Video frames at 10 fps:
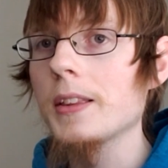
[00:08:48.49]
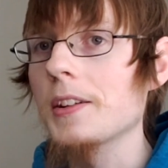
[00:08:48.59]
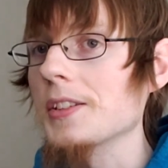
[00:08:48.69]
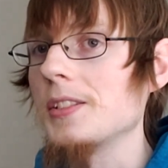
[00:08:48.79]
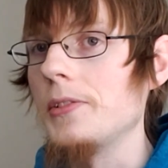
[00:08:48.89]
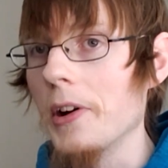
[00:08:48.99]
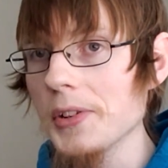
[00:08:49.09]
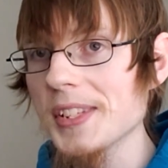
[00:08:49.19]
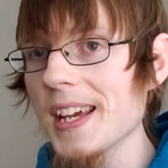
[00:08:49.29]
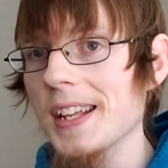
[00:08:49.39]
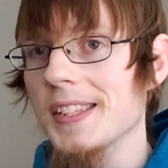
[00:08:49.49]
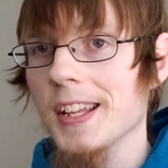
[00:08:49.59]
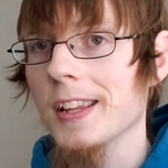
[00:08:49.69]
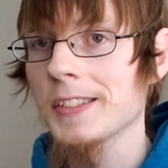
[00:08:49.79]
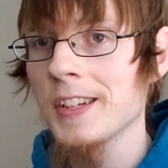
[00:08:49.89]
there's no sense in
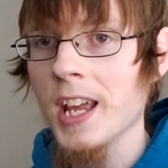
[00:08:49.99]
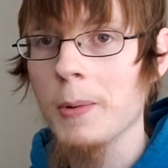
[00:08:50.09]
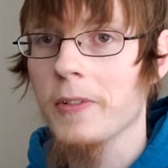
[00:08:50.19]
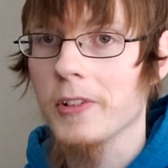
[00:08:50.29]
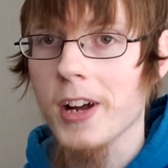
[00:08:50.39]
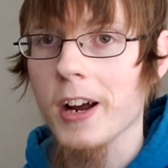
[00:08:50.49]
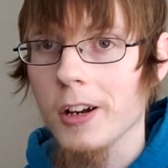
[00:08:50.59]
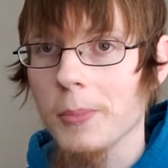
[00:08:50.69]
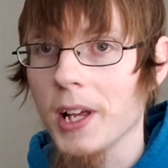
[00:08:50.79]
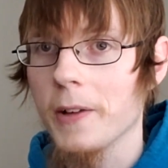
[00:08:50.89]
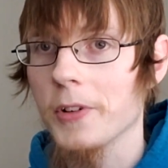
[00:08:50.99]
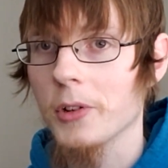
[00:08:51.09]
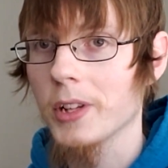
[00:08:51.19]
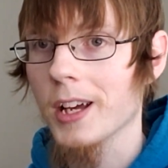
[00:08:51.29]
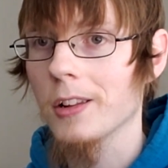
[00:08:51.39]
collecting a game if you're not going to play it, if you're
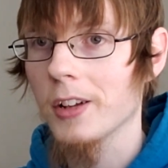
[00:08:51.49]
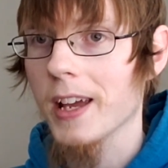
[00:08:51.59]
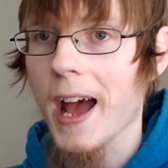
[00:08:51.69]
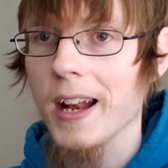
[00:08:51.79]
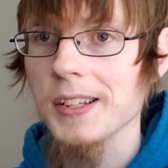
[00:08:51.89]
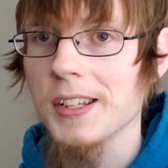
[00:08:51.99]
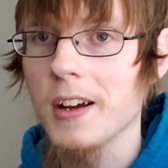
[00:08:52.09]
only going to look at it.